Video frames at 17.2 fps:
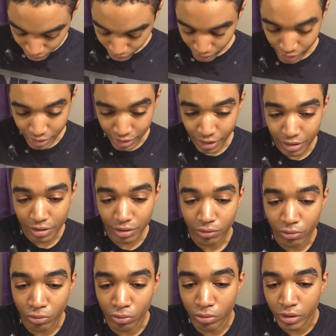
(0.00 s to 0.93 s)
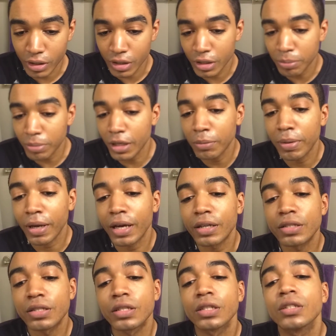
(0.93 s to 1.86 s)
It takes a really big
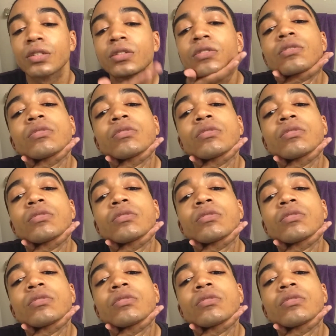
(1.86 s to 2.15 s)
backseat.